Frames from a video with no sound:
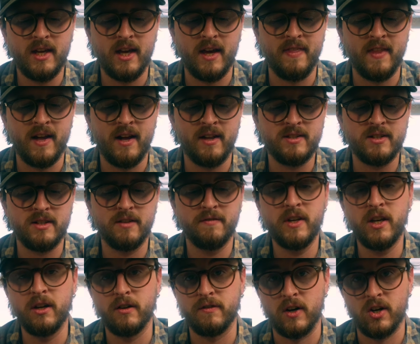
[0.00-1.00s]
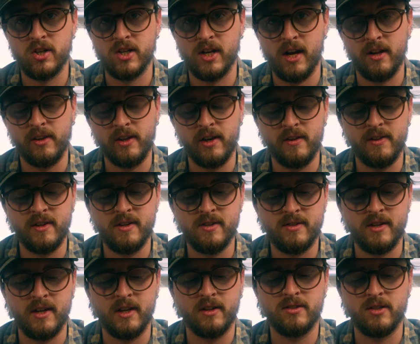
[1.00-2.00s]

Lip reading: and that's the video functionality on this thing.